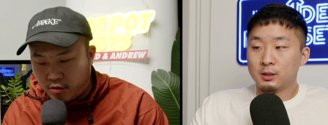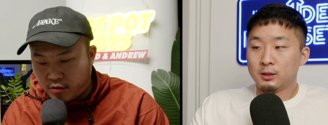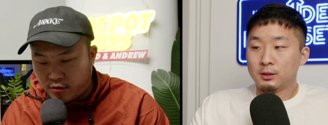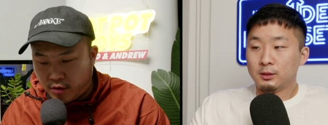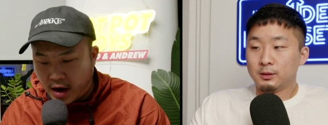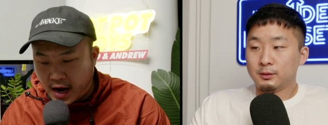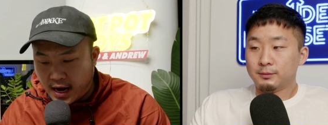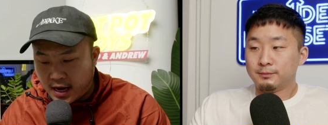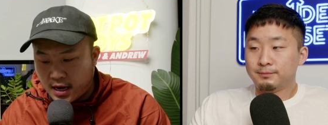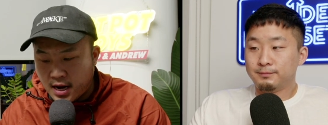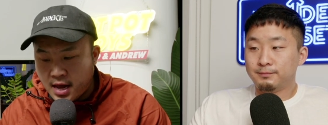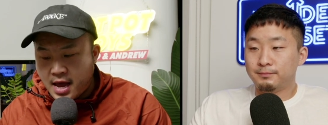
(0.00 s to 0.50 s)

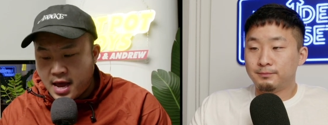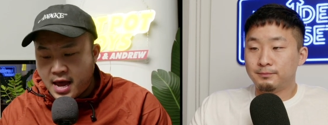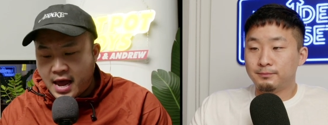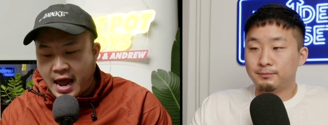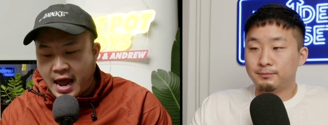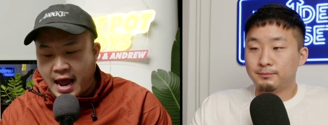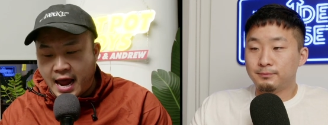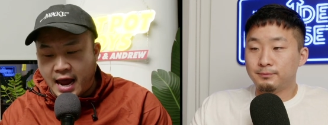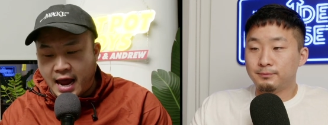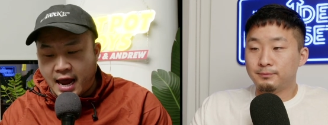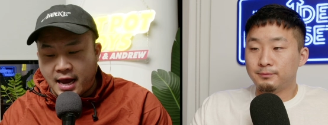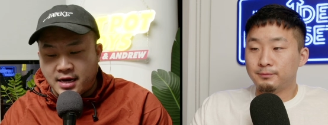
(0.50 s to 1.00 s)
Speaker 1: right?
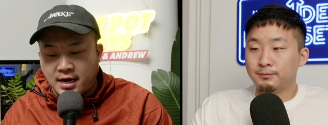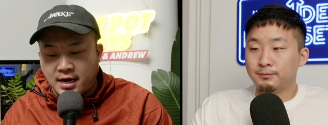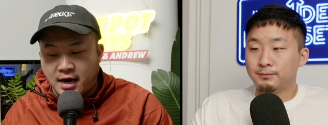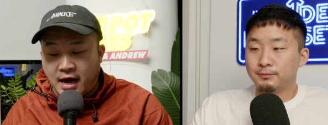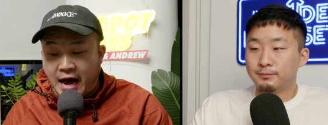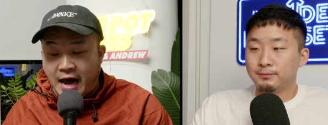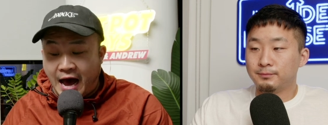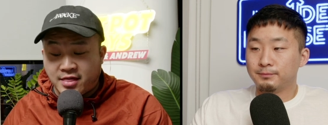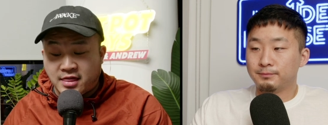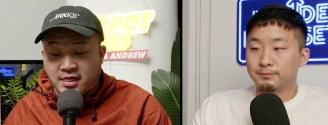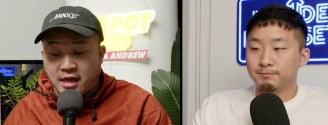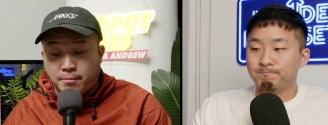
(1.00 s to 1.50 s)
And uh,
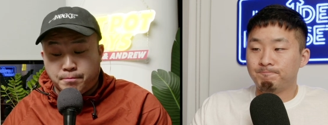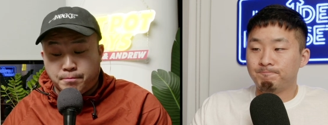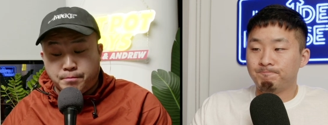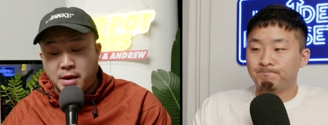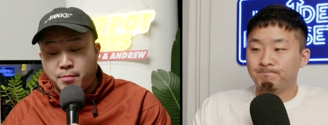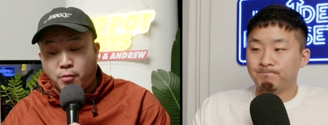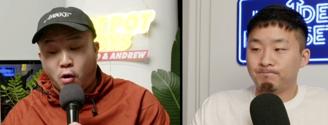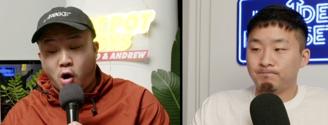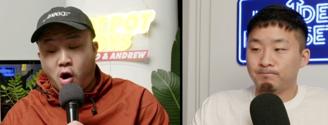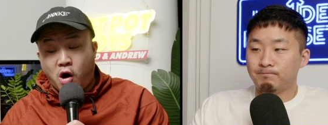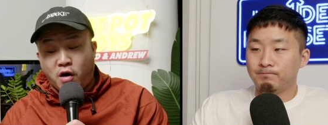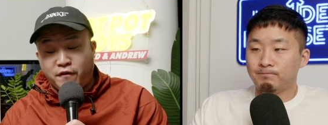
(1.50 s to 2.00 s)
I think
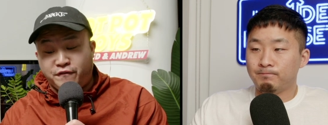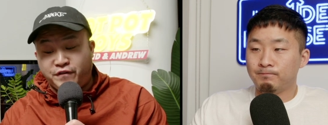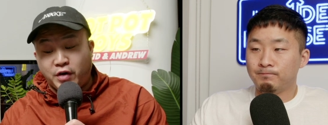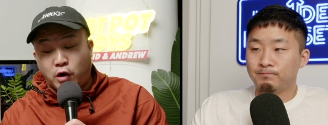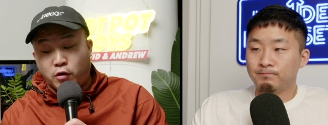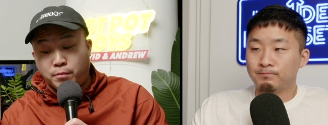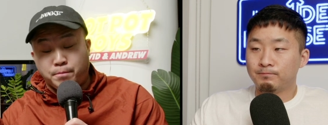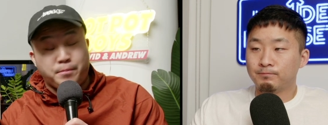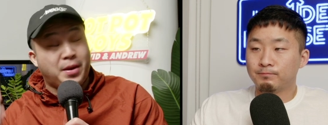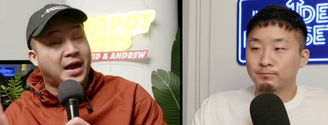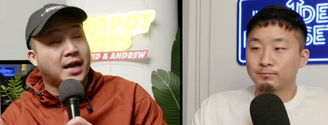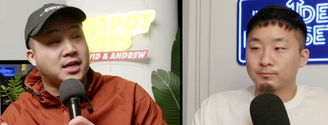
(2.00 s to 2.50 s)
people all
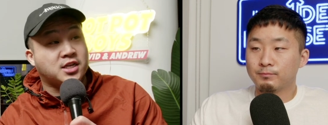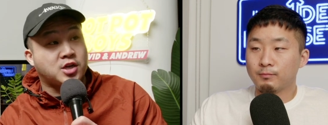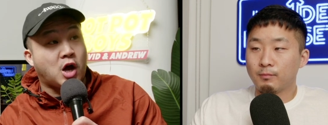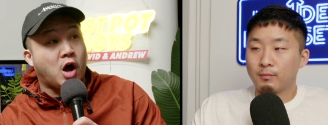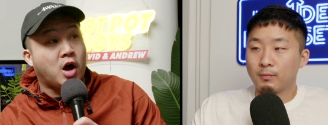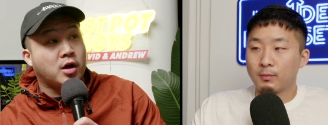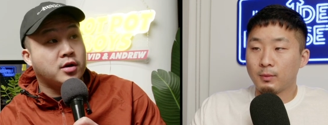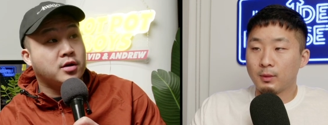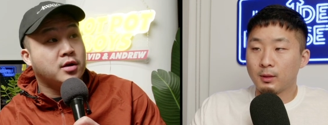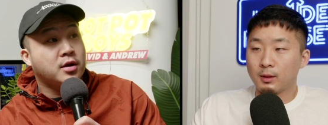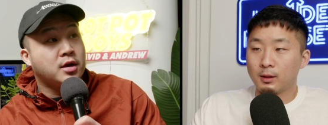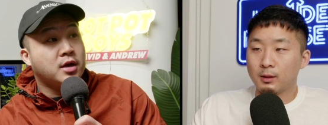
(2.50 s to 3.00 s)
felt picked
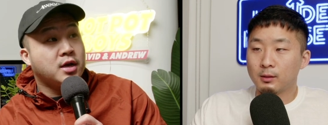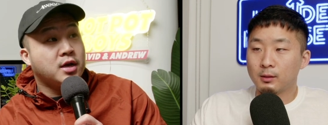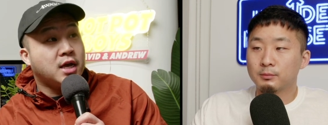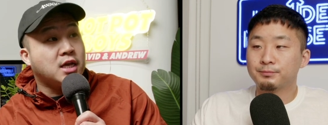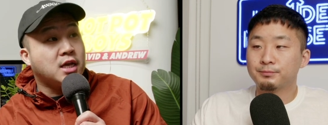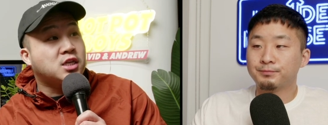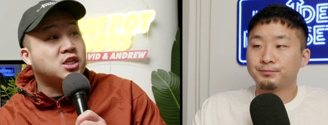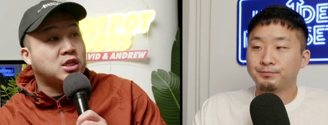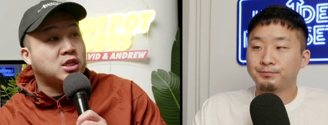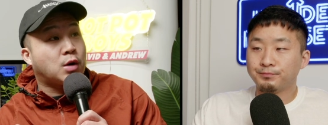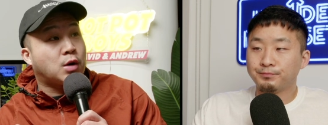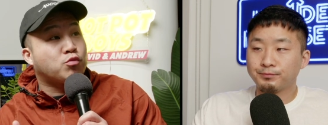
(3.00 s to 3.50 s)
on
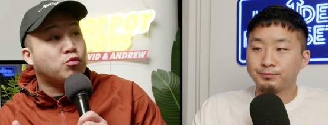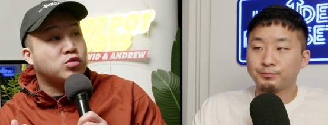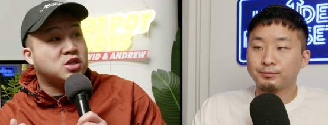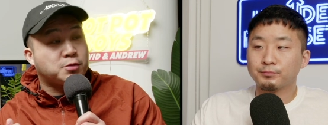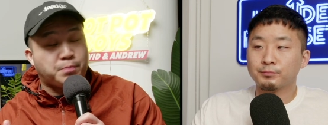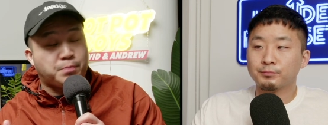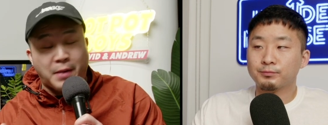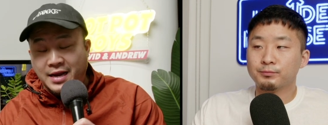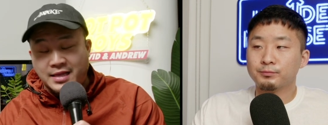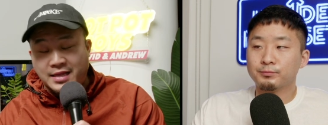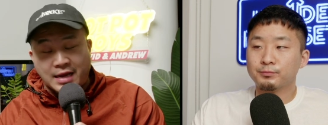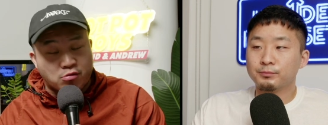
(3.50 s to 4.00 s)
in some
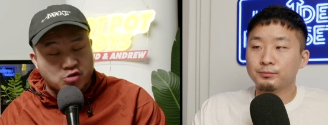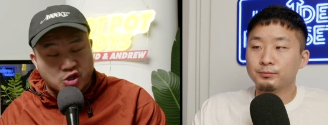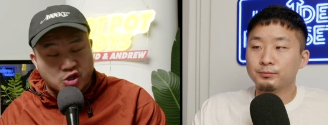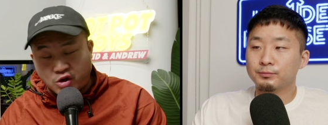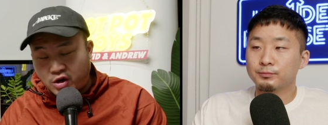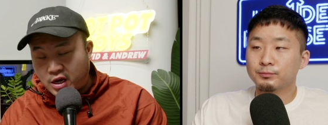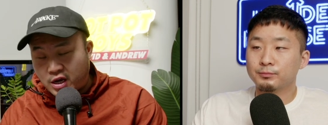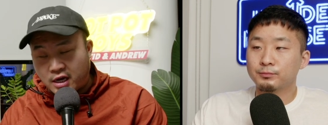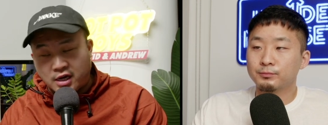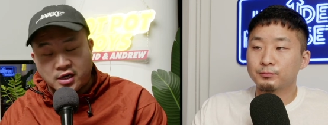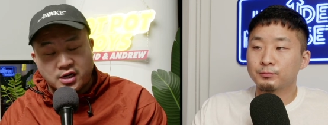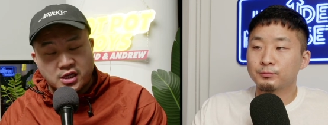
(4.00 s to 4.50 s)
respect. I was
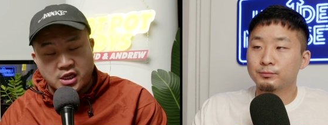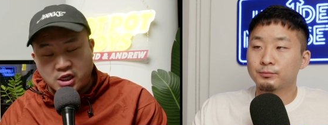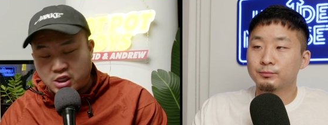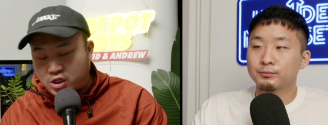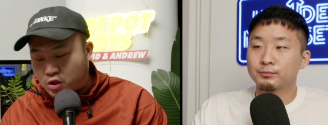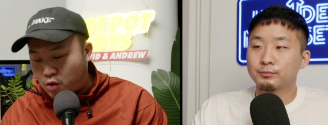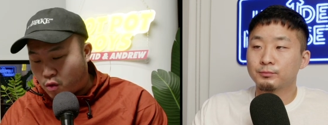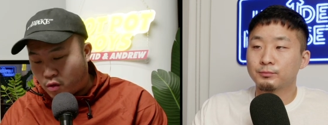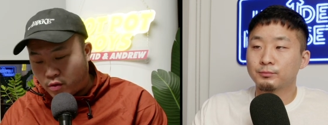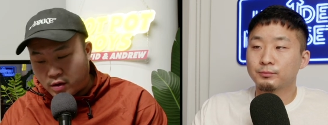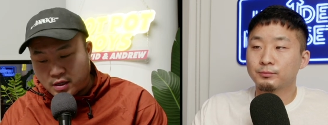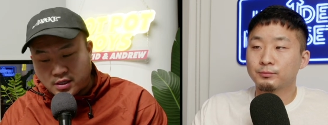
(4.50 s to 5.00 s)
looking into the
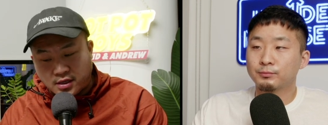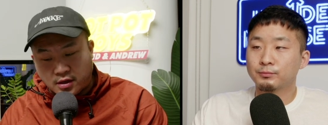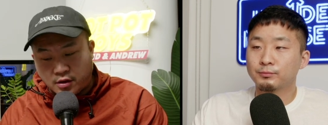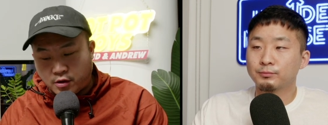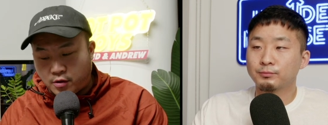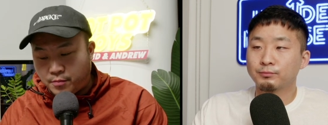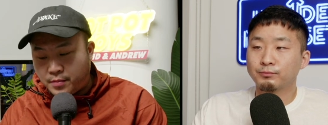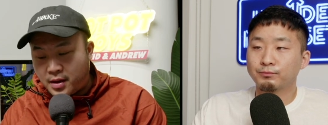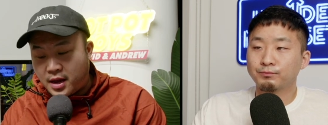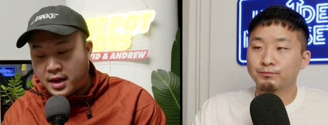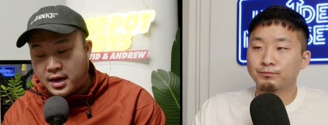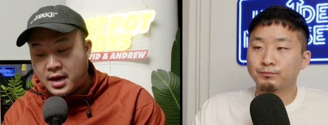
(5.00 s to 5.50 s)
stories a
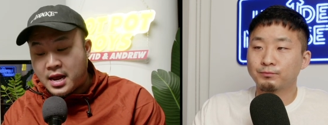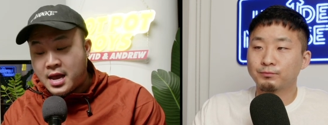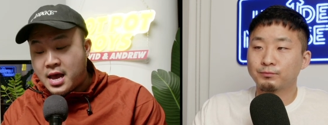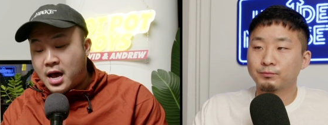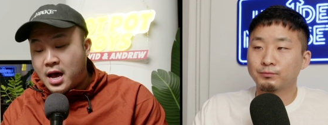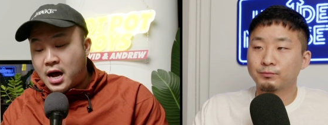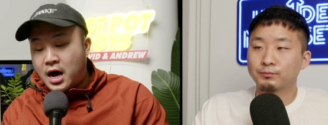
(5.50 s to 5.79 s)
little bit.